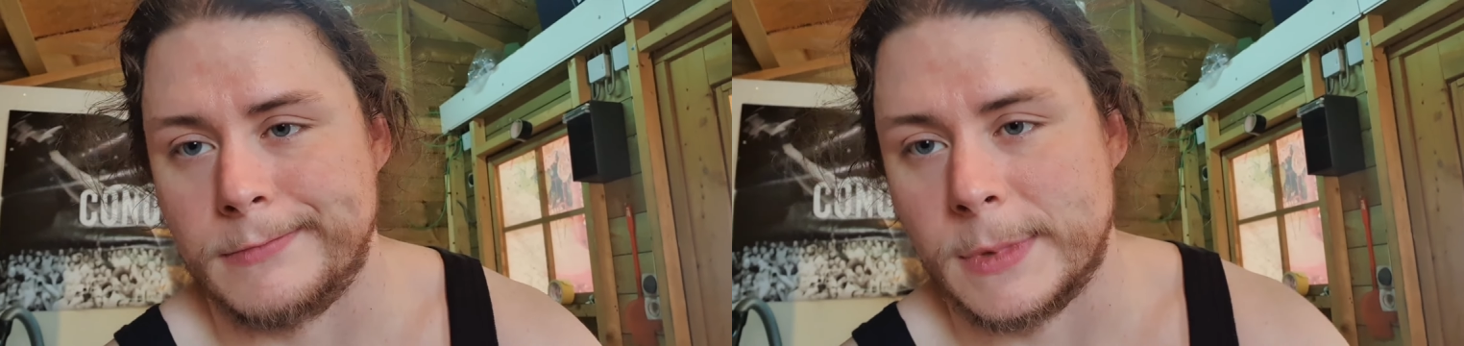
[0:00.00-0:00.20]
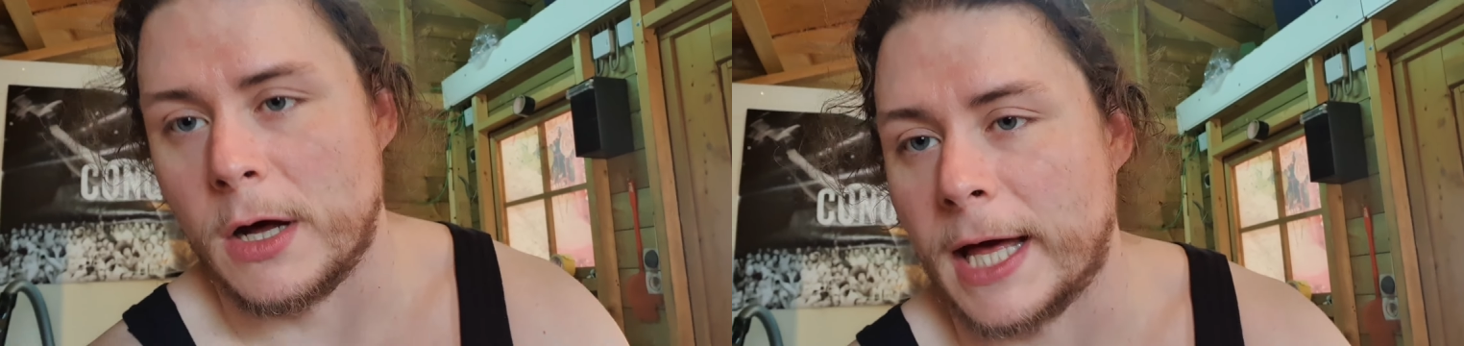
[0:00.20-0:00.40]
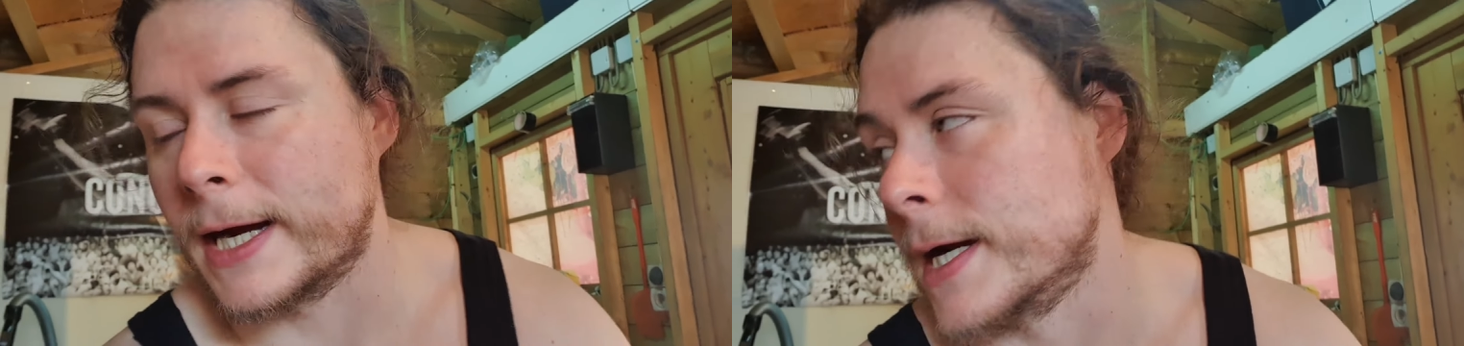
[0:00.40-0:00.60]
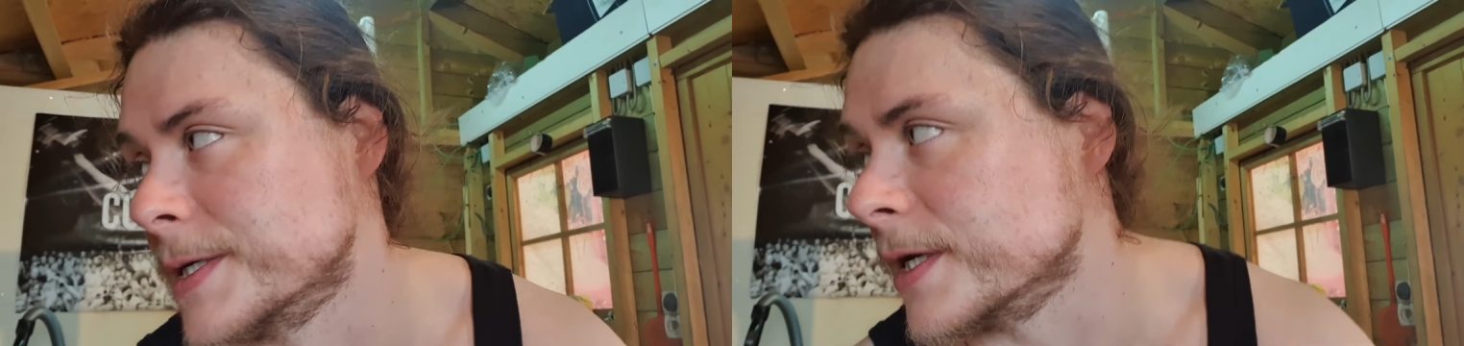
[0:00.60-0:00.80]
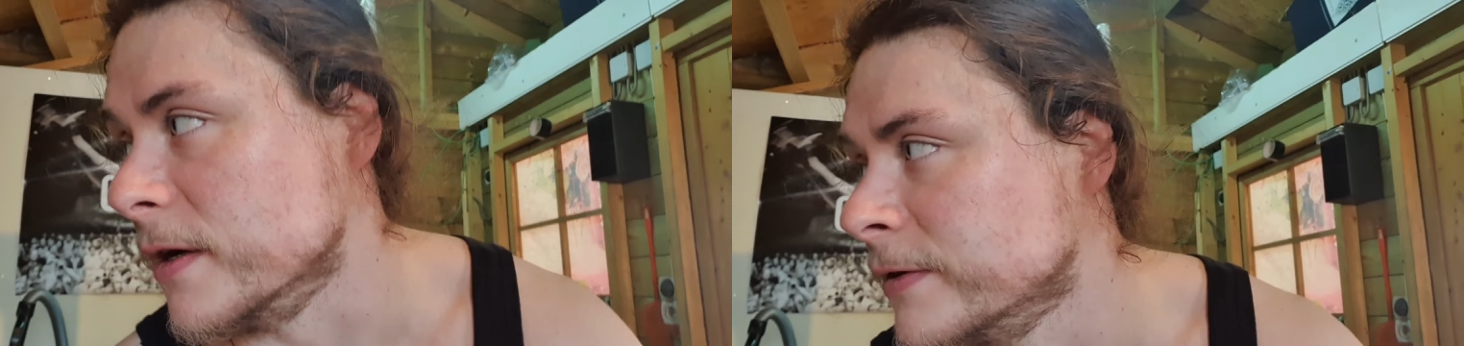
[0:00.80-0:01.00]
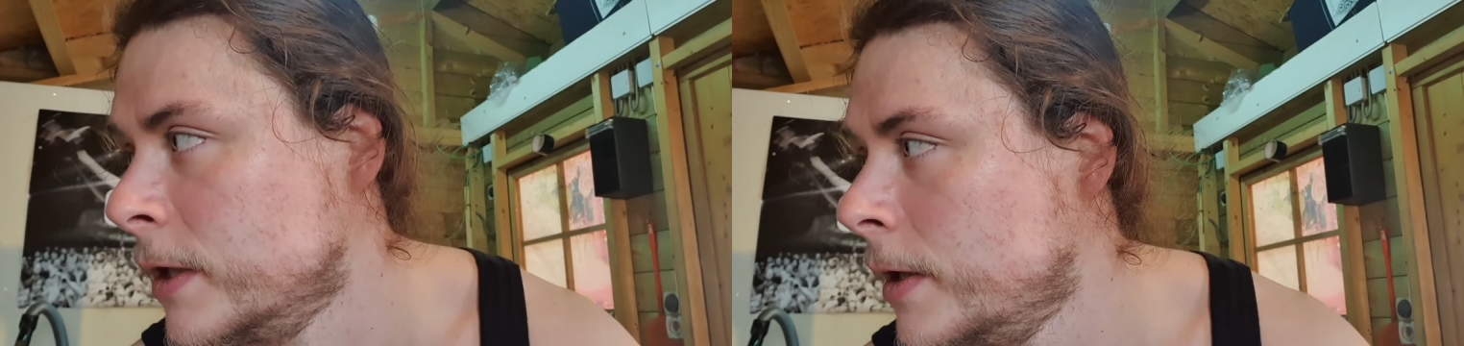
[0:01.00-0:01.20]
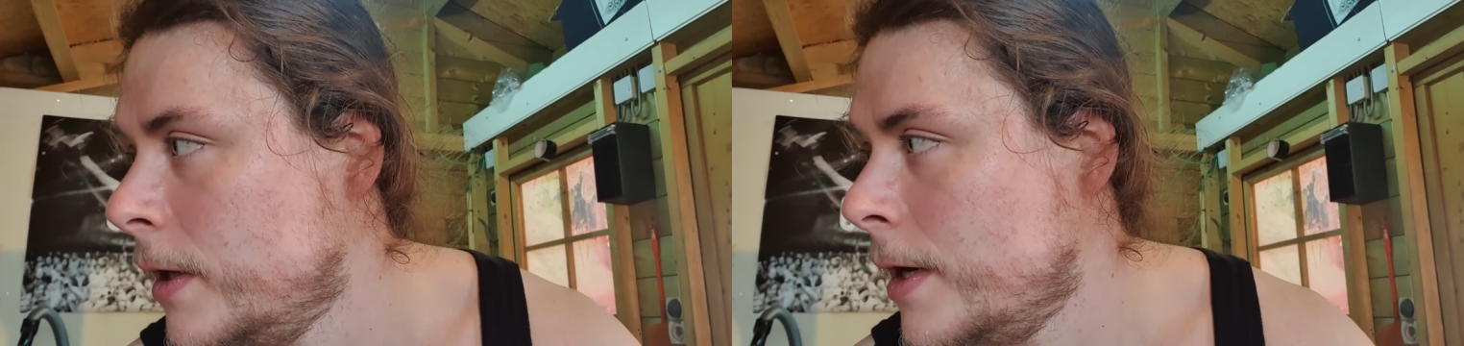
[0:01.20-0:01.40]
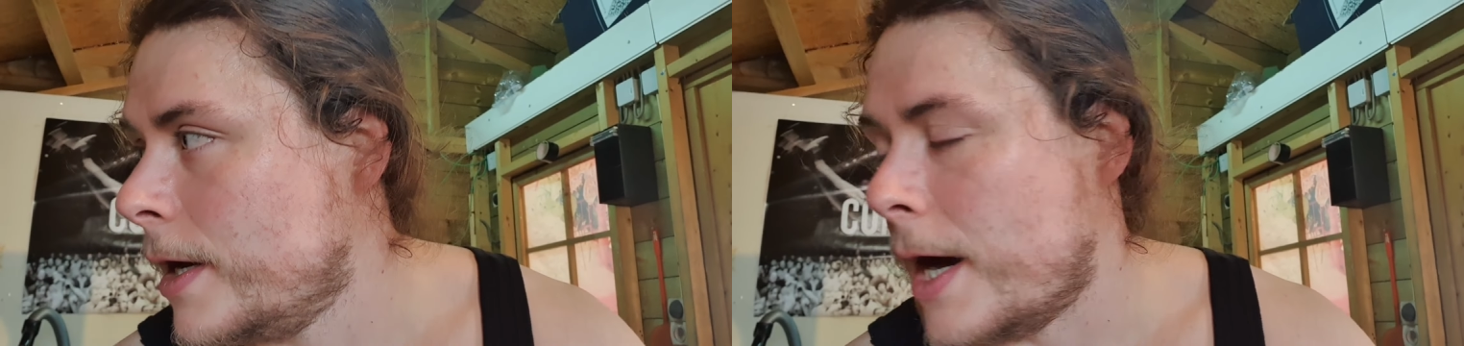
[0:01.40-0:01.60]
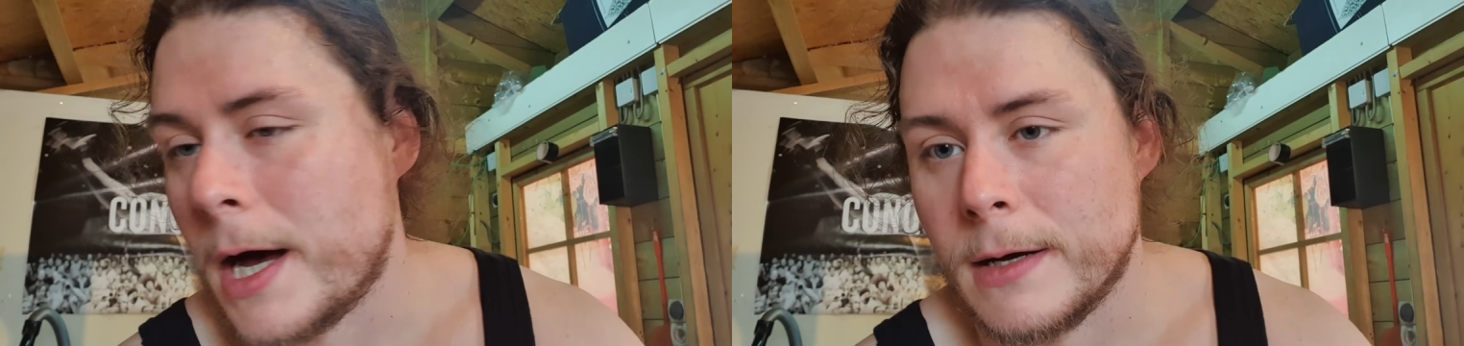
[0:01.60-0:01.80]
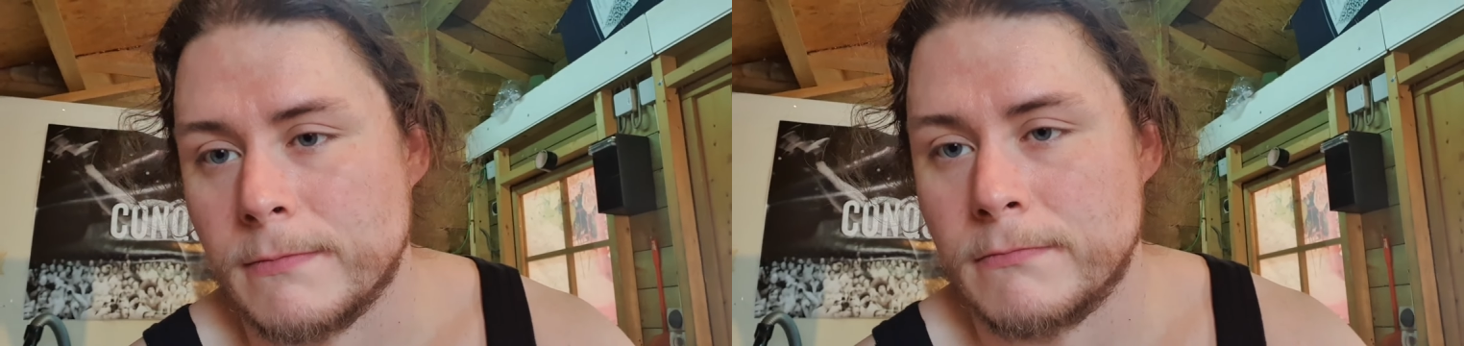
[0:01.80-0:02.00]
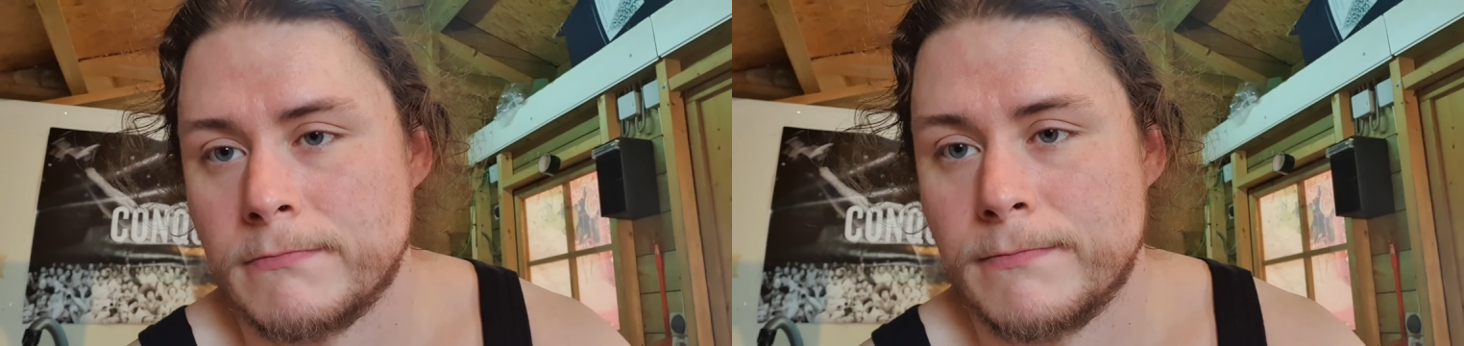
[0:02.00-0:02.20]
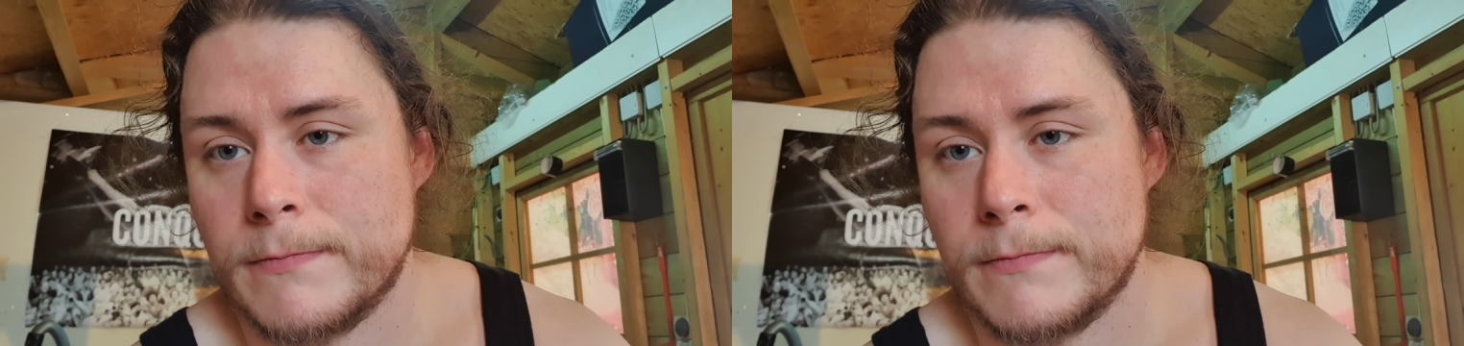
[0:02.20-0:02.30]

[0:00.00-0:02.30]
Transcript: all that kind of stuff. So